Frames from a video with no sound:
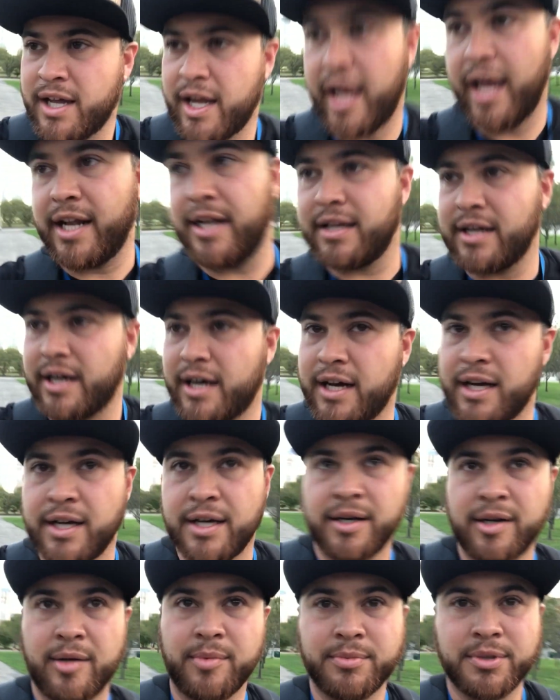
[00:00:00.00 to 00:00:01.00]
and
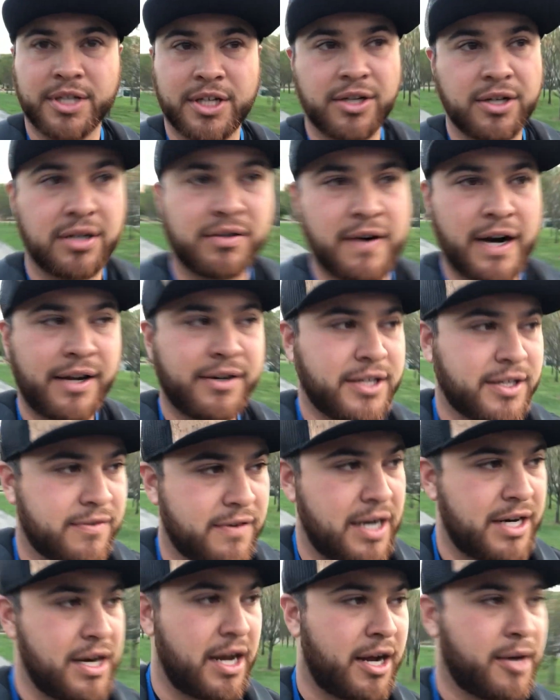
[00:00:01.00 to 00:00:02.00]
I'm gonna go around it
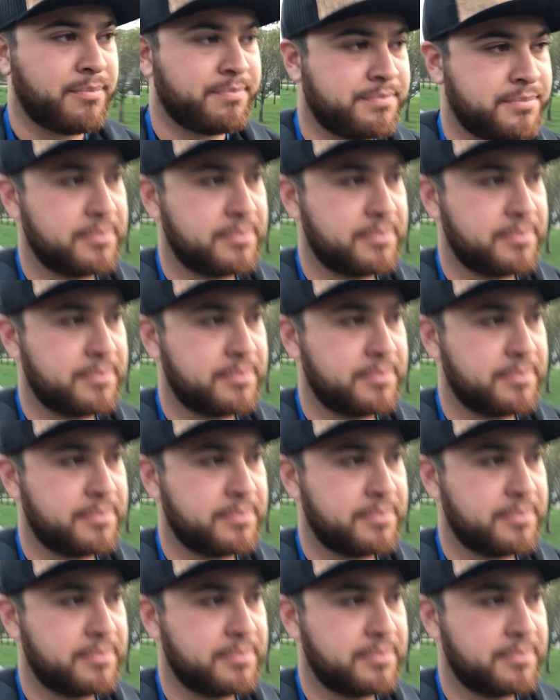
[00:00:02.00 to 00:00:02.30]
right now.